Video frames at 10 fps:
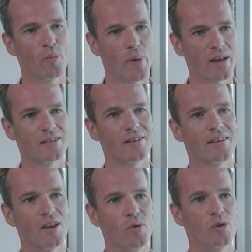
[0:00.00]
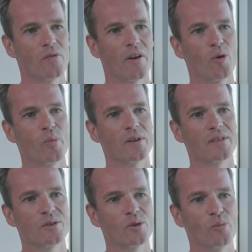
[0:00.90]
and better
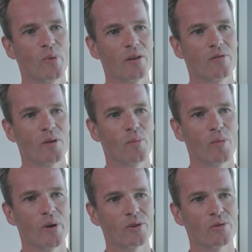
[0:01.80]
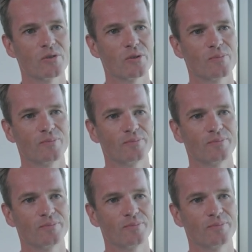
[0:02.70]
immunotherapies to benefit my patients.